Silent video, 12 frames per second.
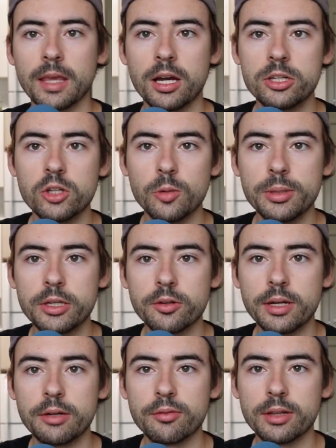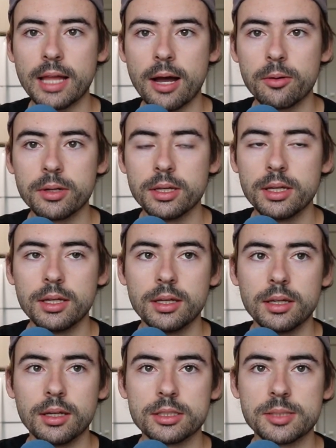Adobe Creative Cloud
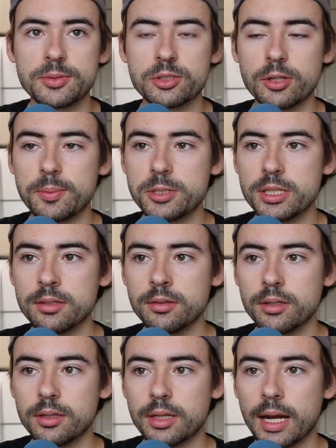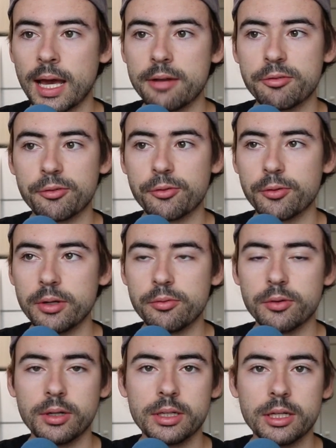subscription that I had for free
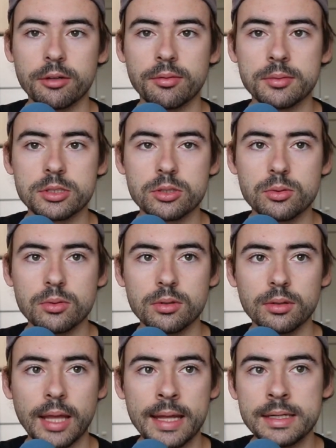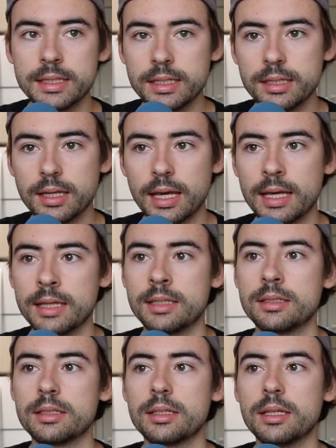for a year from school ended,
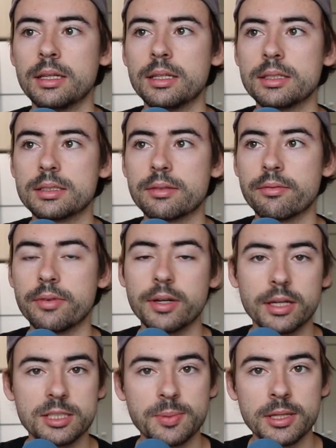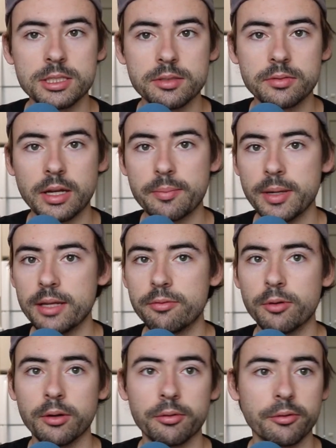and it is very expensive, and I paid
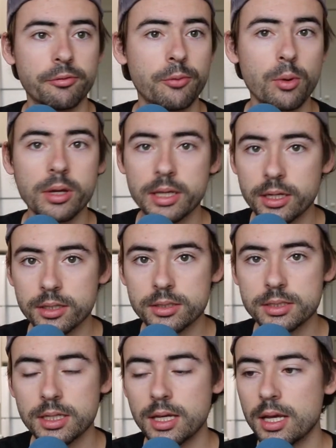for it for 4 years